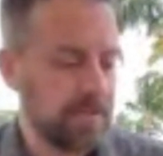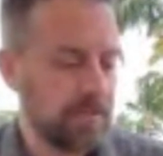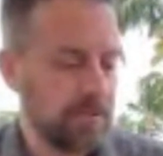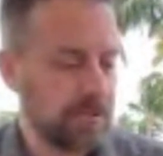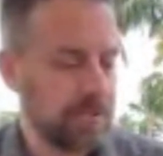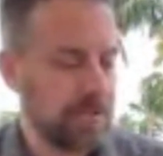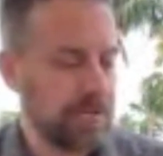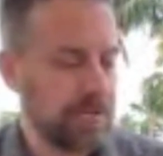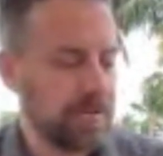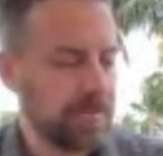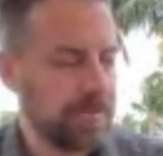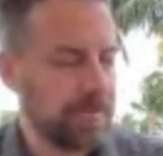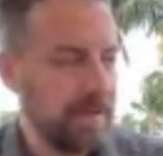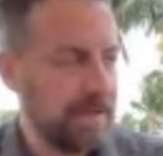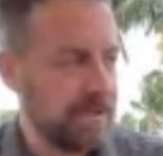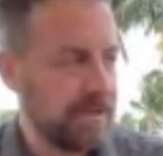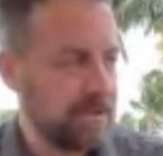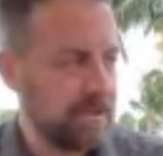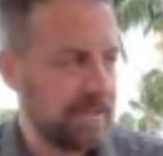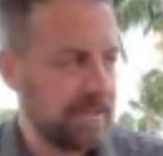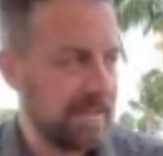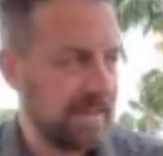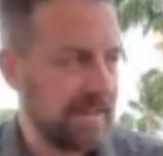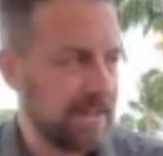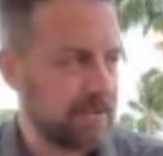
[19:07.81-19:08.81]
will show the
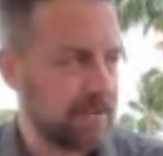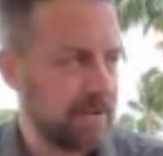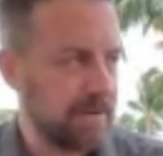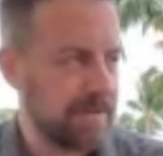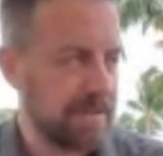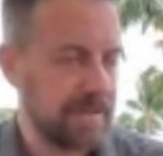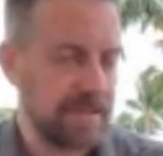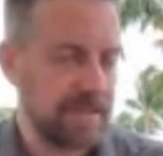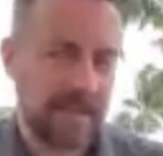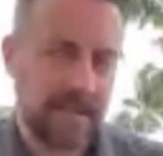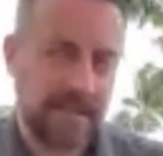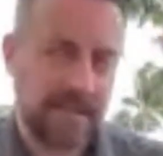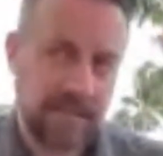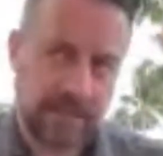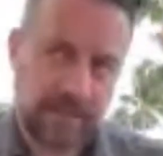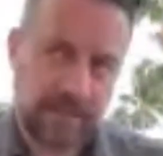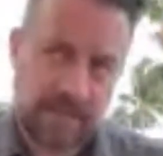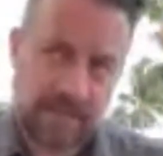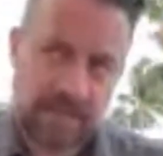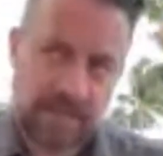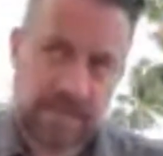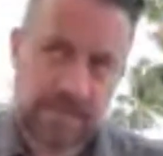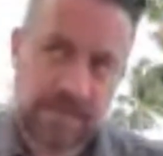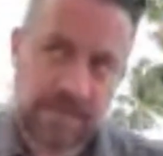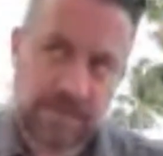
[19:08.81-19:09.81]
patient the x-rays and say, do you
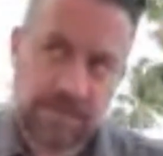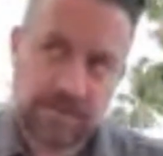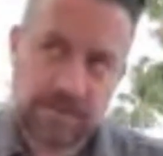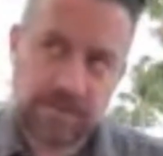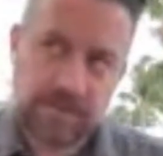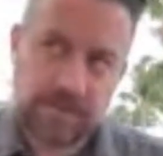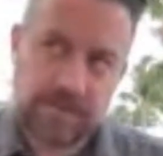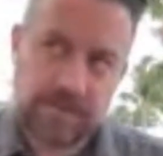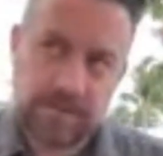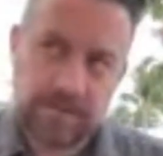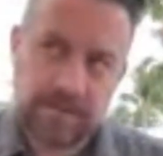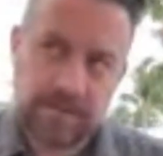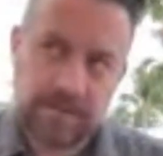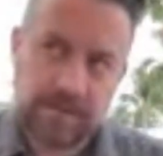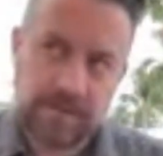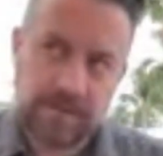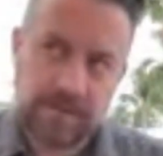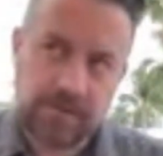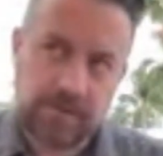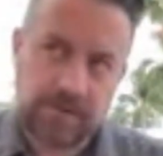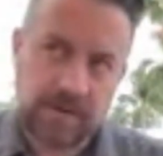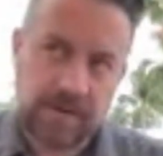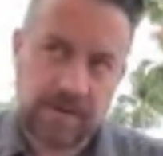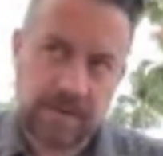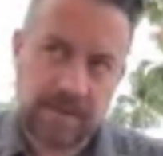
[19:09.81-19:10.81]
see this little
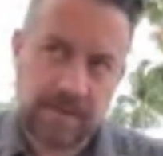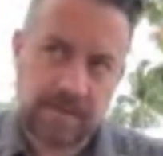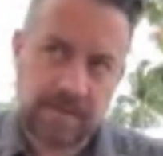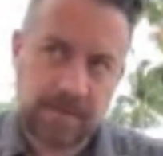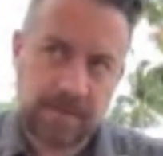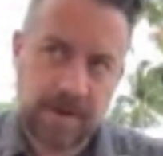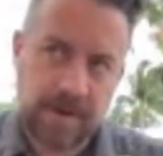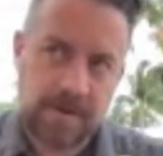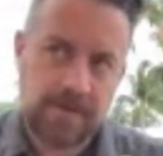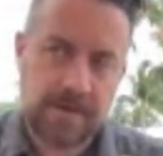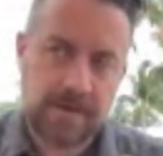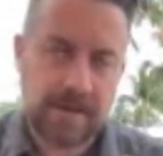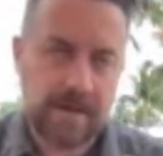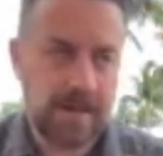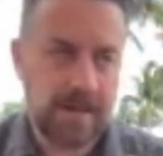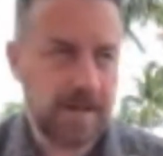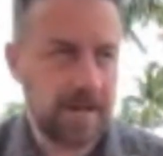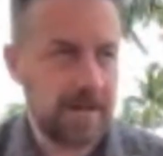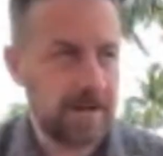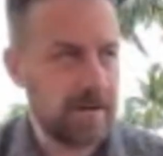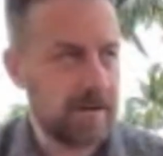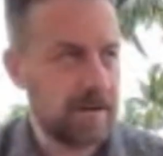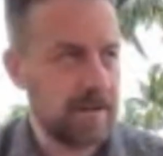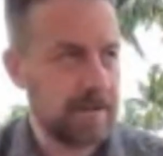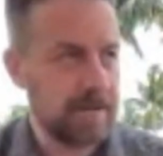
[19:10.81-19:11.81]
gray spot right here?